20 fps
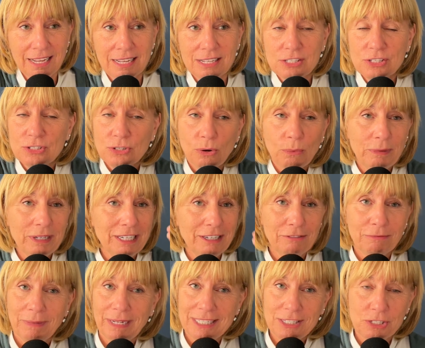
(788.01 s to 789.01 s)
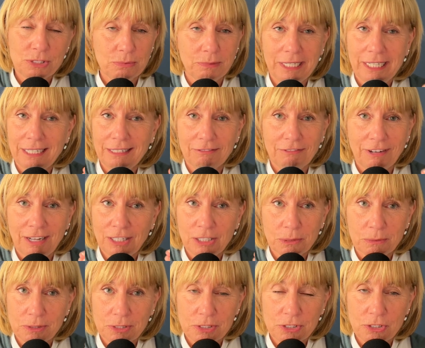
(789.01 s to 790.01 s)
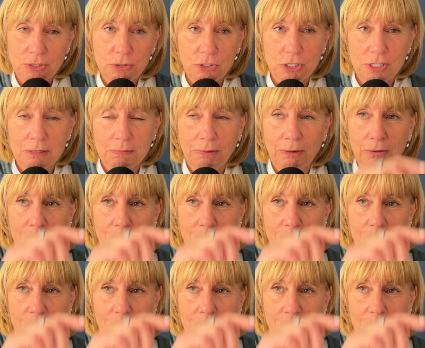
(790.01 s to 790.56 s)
so many of my sweet followers who just